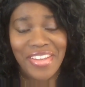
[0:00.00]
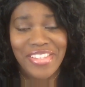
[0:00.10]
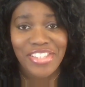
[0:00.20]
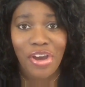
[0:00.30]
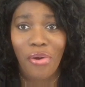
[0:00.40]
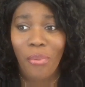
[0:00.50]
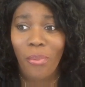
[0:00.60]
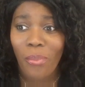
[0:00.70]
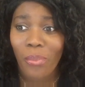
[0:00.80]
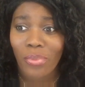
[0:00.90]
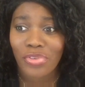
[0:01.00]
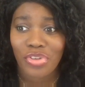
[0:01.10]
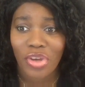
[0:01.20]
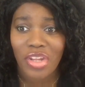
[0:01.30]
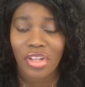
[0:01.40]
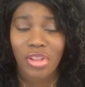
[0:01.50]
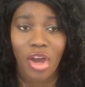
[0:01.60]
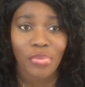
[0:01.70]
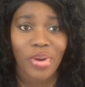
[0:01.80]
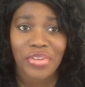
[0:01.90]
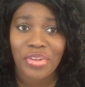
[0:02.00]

So you, in the long run,